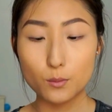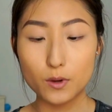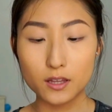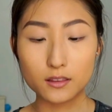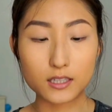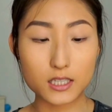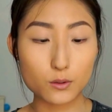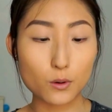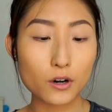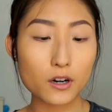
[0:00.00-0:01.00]
with the
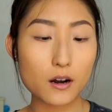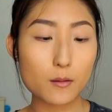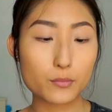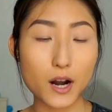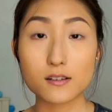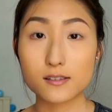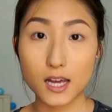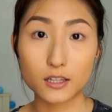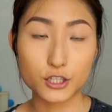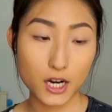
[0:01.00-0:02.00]
Dior Brow
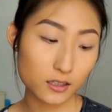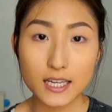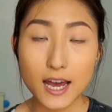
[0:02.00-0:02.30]
Styler Gel.